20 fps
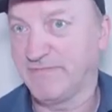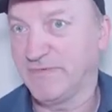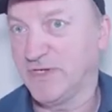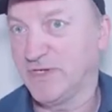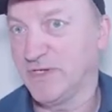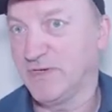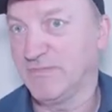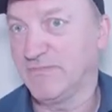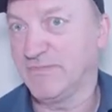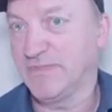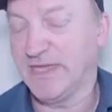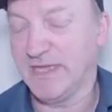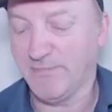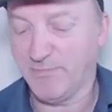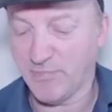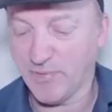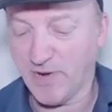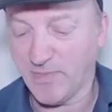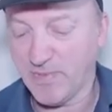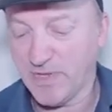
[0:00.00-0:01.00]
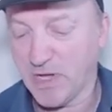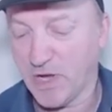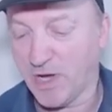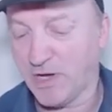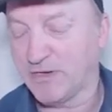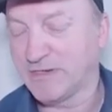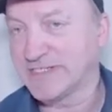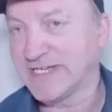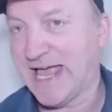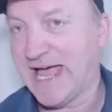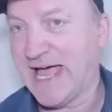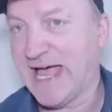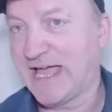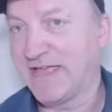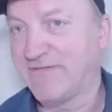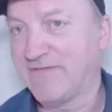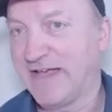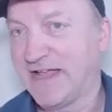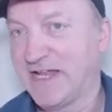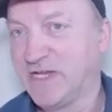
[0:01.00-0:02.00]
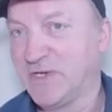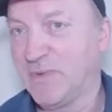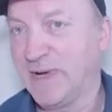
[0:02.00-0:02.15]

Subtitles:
You know, they probably aren't a high value